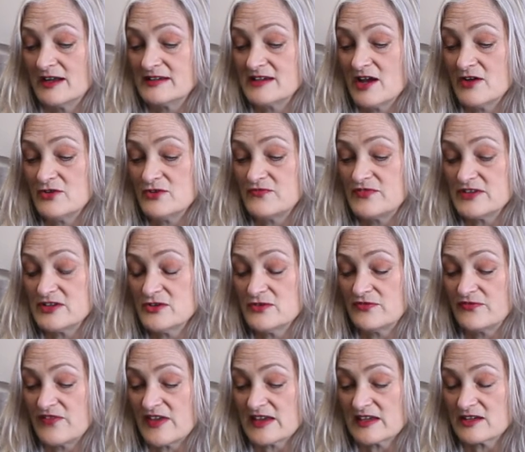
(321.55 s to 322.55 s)
I know that you
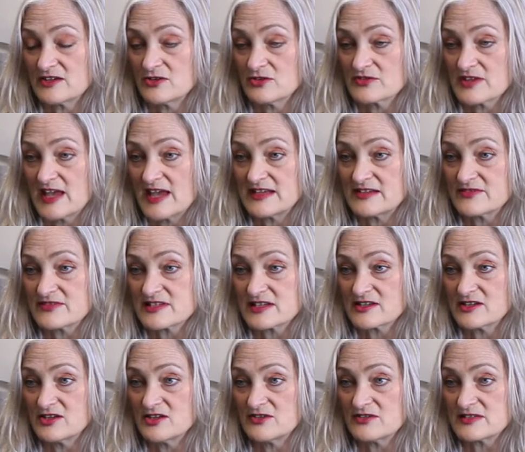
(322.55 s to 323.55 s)
think you're the head of
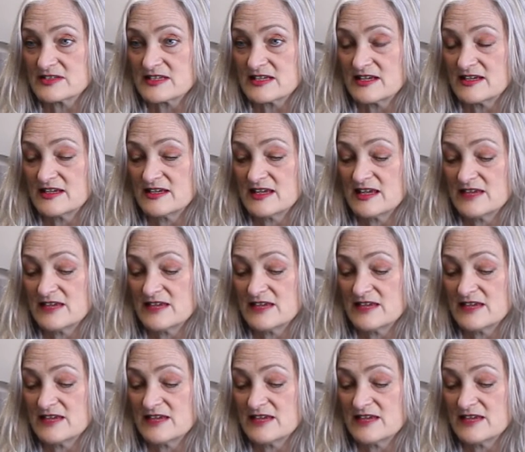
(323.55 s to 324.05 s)
security,